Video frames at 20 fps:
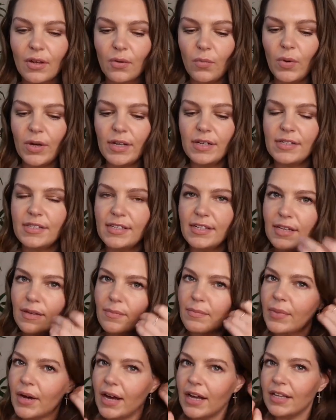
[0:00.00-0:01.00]
One
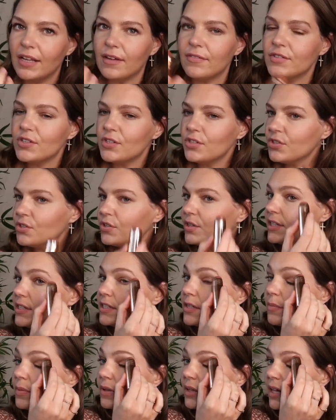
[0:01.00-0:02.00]
tip I love to do
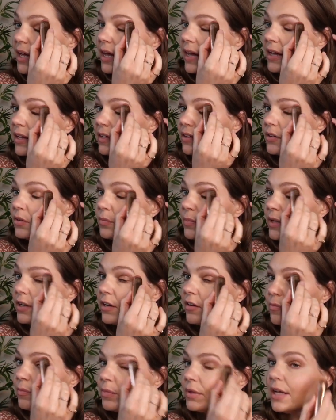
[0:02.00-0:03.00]
is apply a little
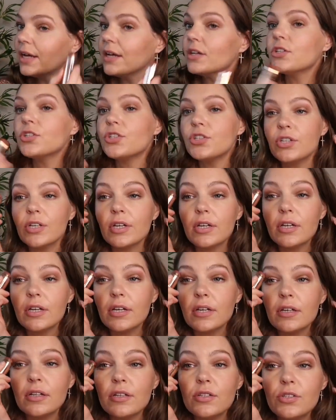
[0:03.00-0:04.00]
bit of blush
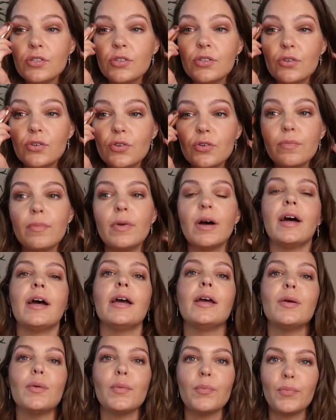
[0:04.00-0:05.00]
to
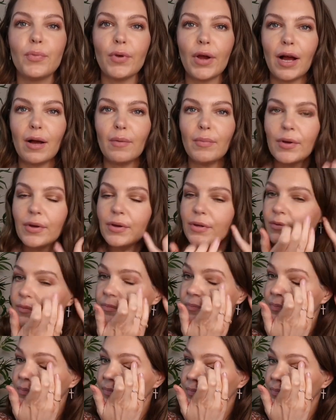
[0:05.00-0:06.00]
my brow bone,